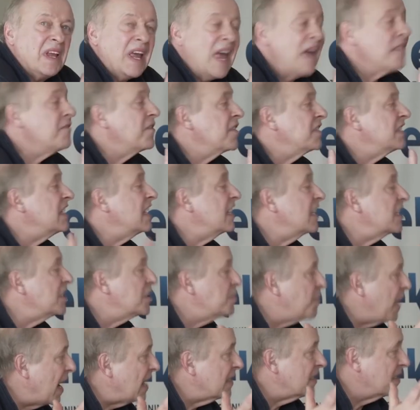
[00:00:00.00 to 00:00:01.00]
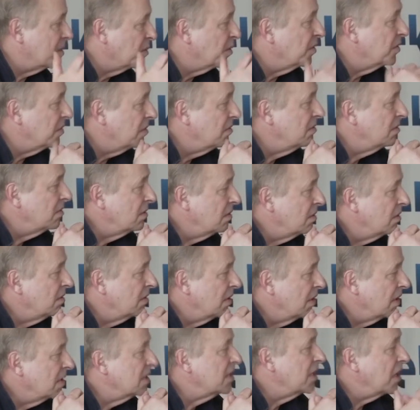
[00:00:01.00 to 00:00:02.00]
Everything is possible.
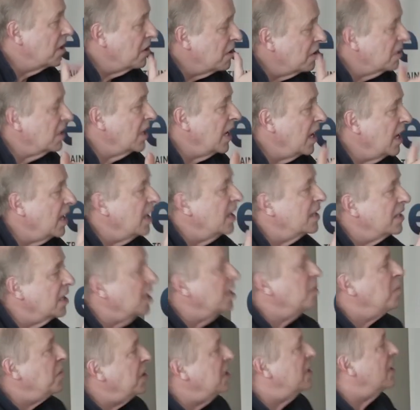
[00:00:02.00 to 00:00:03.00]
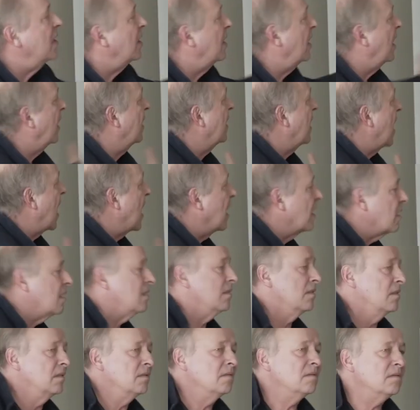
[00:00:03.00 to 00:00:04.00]
I say, okay, and he meet a, an
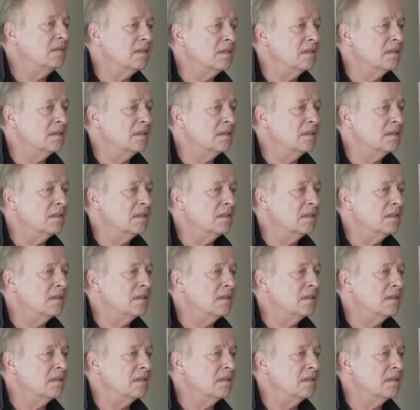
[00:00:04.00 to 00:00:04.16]
uncle.